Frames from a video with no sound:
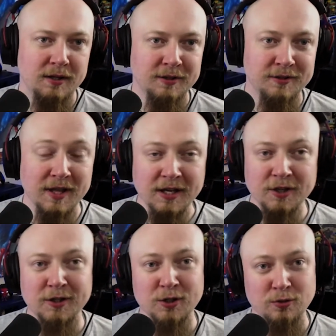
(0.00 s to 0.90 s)
they could have
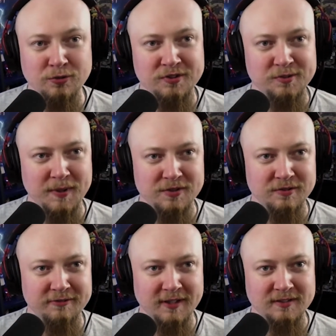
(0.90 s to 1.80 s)
used the special
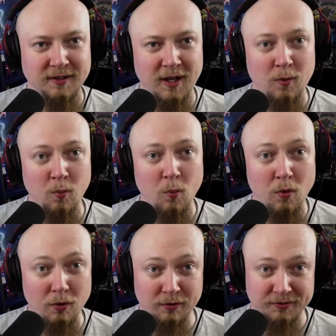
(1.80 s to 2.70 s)
effects a lot
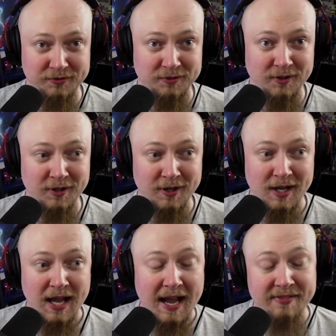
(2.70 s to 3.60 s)
worse,
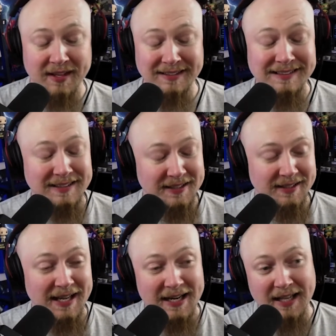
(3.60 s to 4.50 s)
and they didn't.
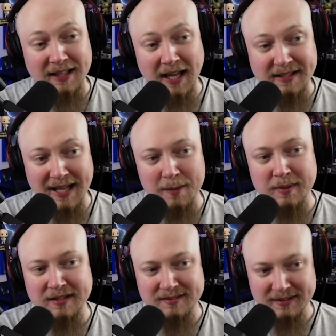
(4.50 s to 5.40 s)
And especially I like that
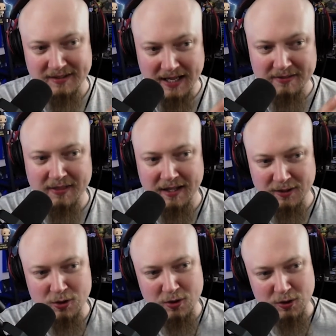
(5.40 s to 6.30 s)
because time. they they
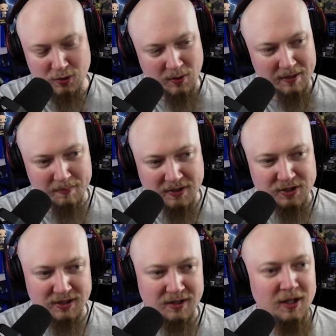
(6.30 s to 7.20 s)
you, you had
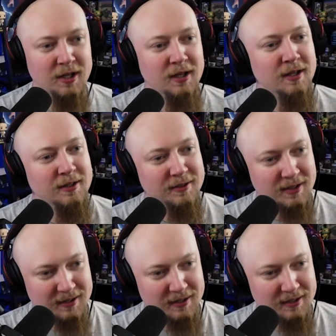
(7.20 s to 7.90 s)
mentioned the